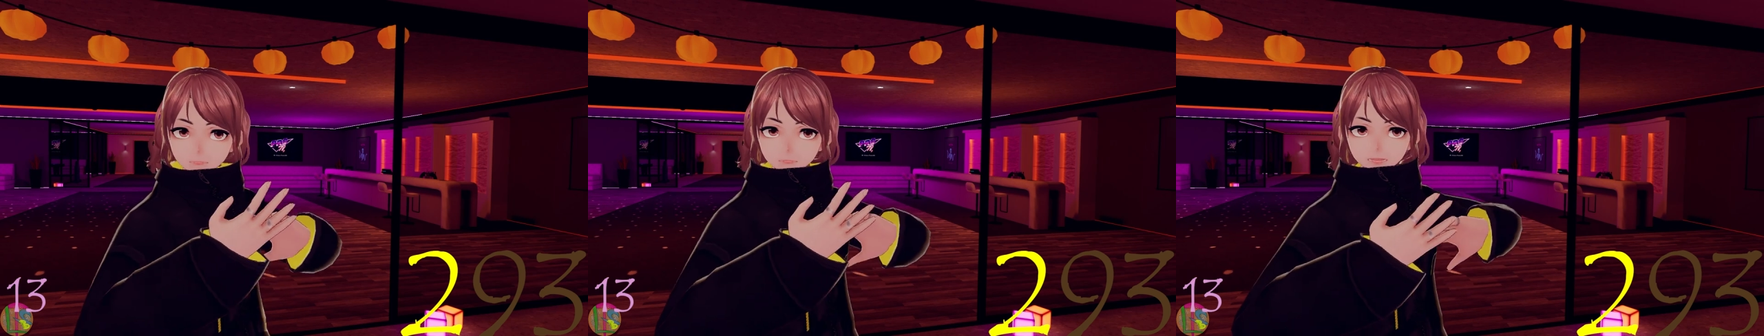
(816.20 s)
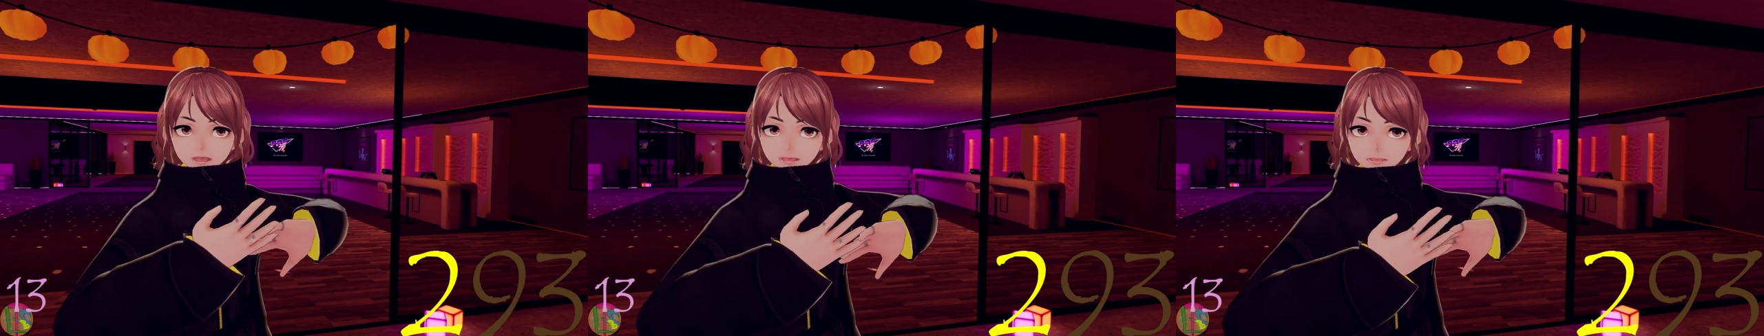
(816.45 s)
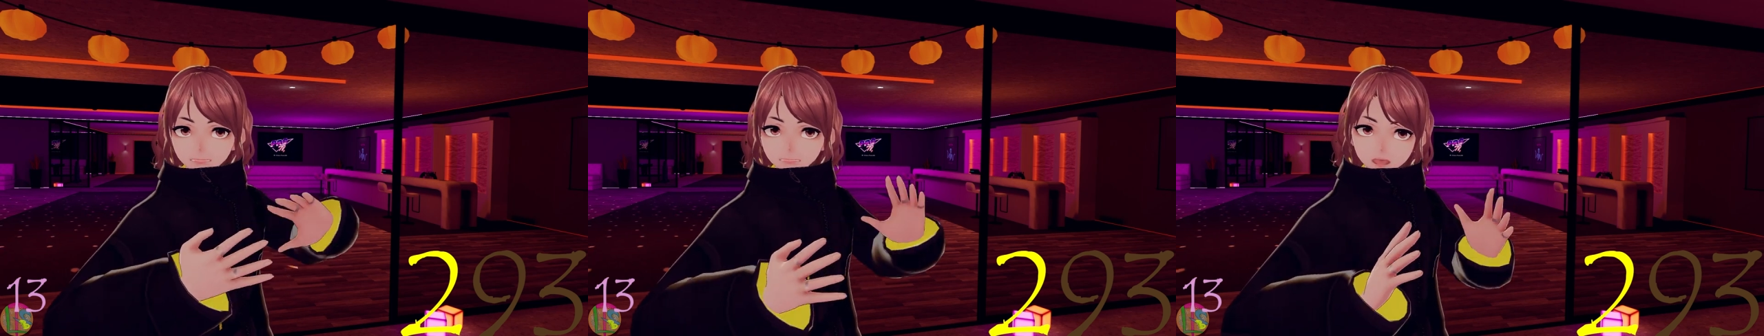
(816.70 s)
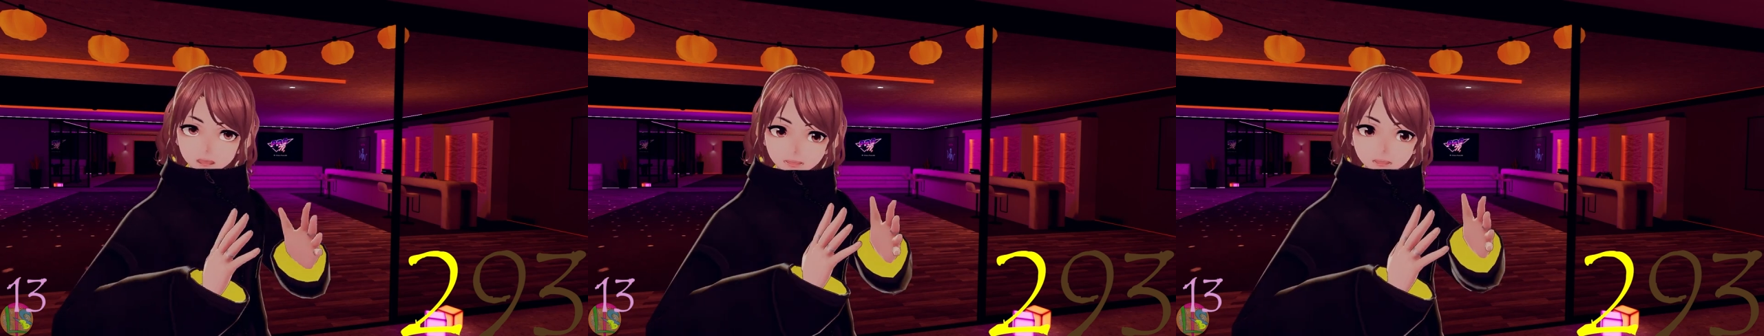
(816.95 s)
not just
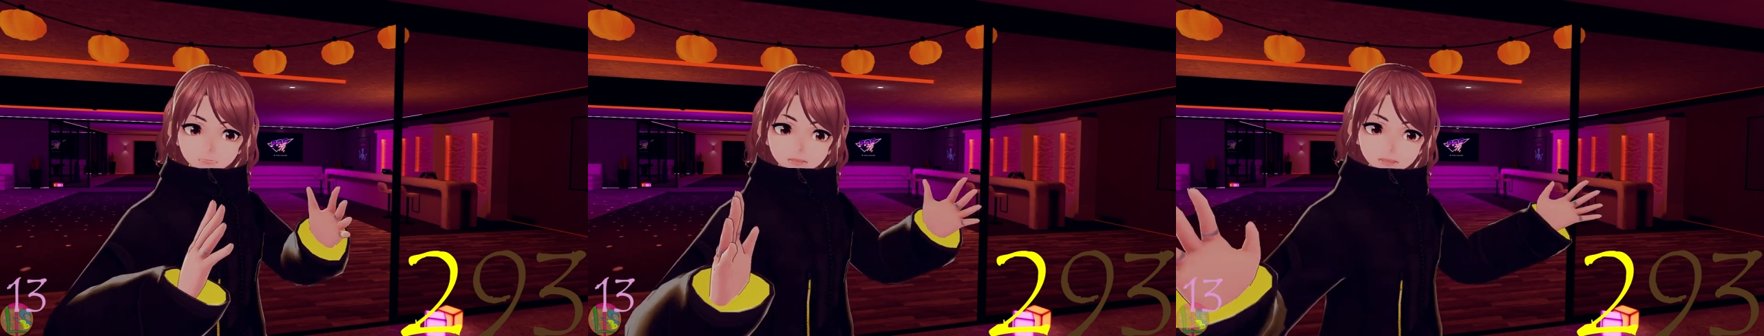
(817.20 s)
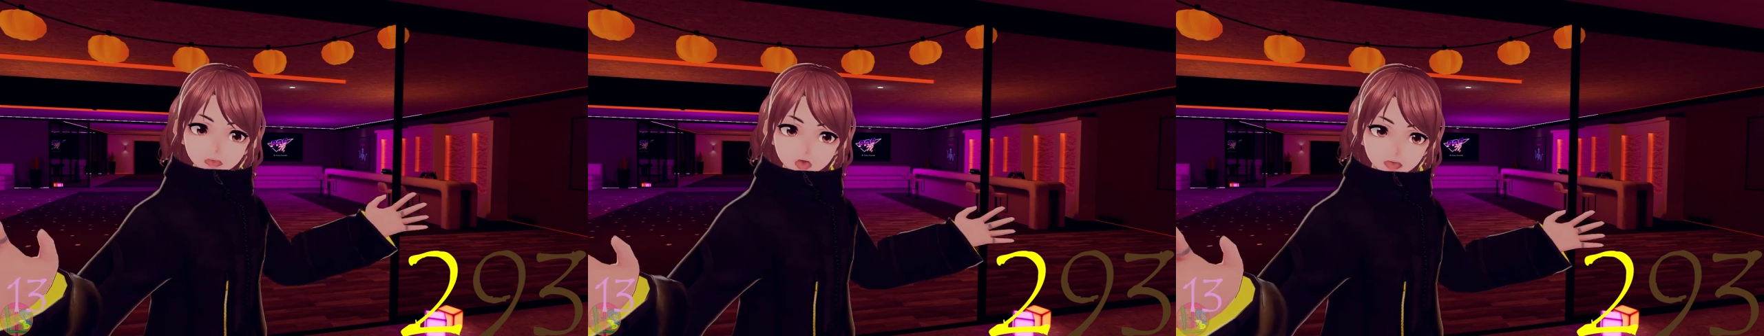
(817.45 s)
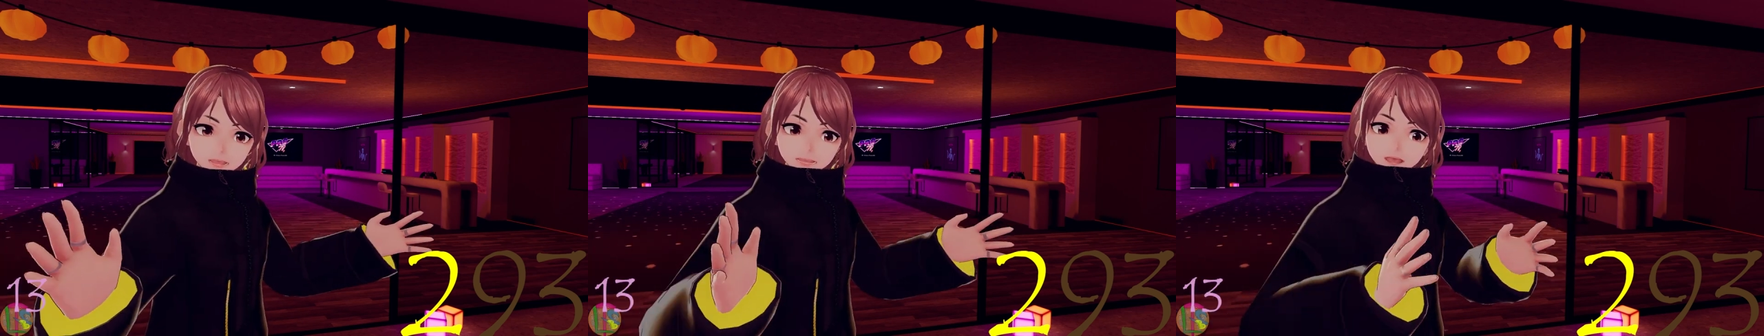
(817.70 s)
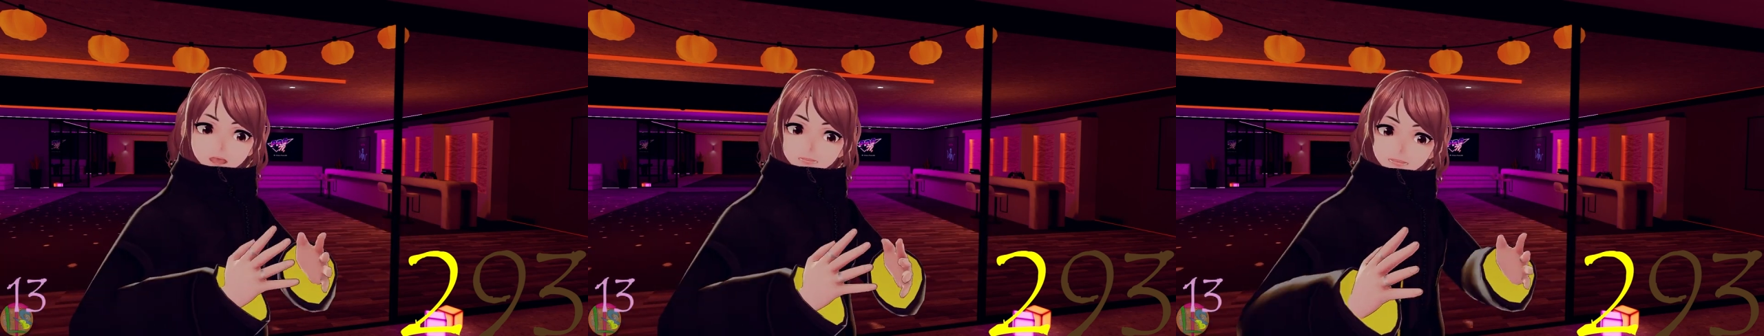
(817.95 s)
short term but long
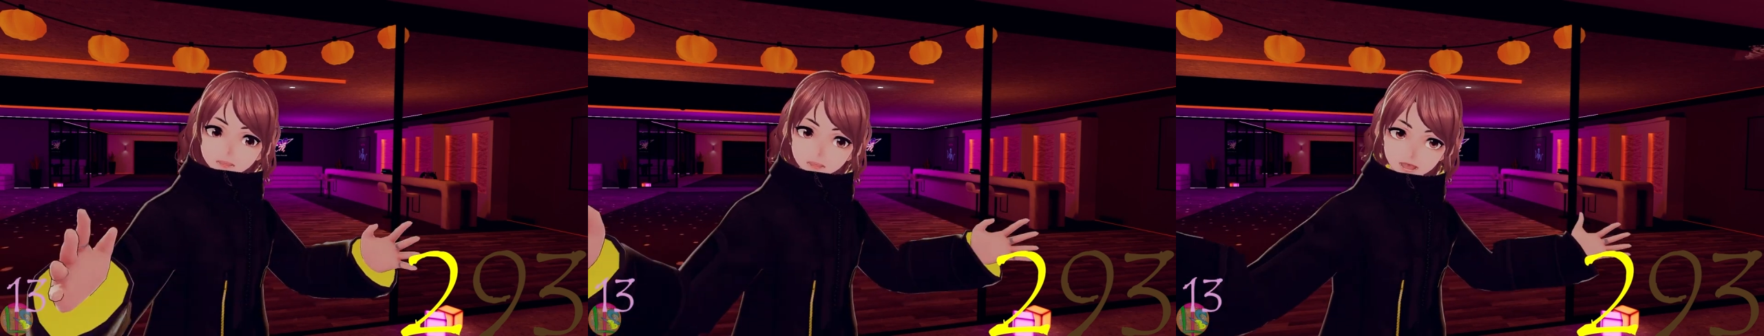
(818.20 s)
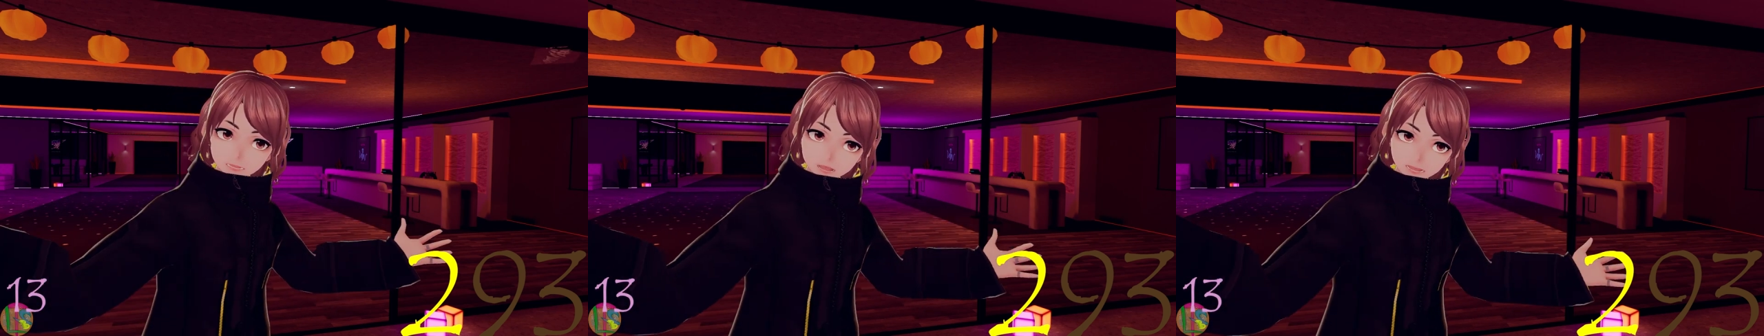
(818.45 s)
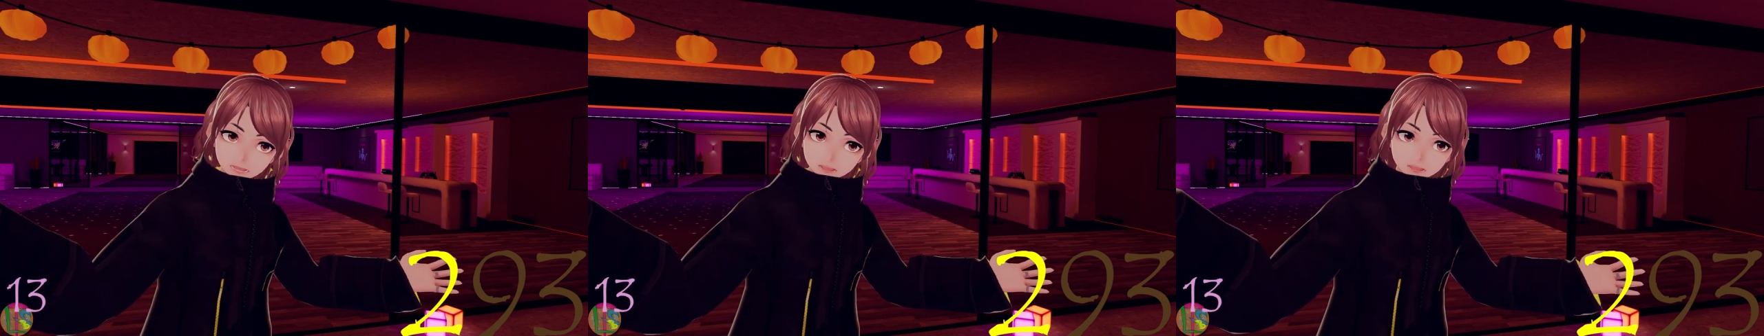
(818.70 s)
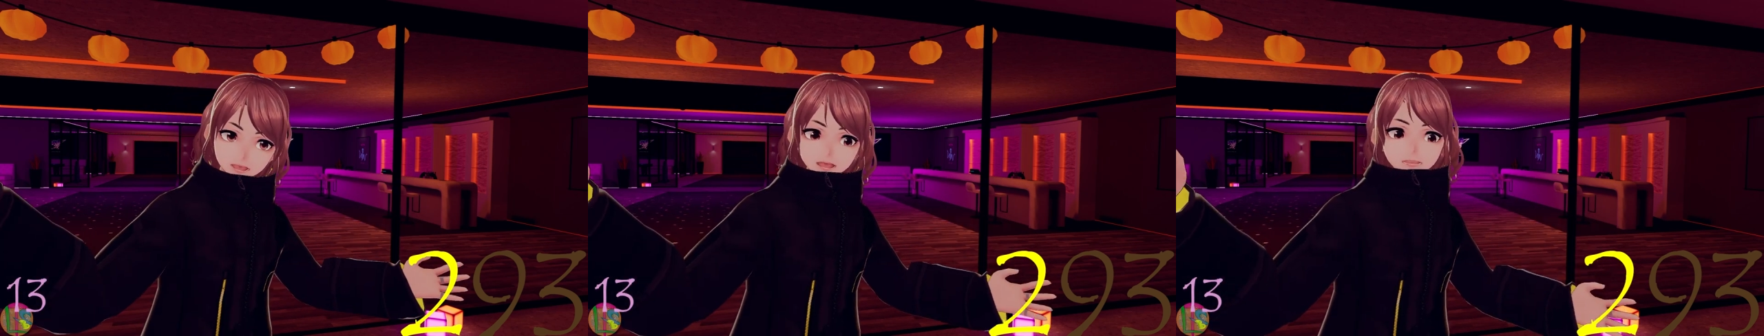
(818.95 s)
term throughout the
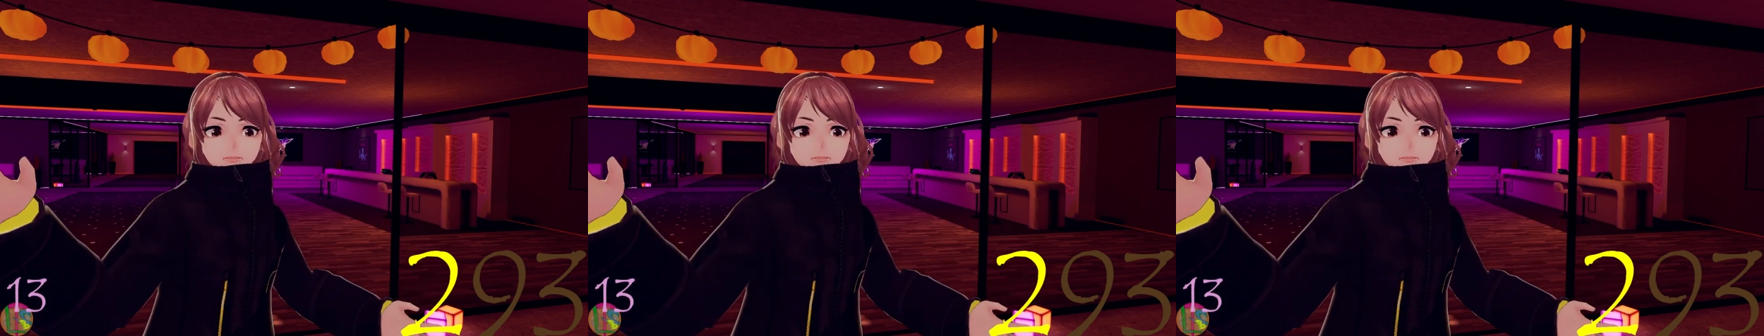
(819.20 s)
day kind of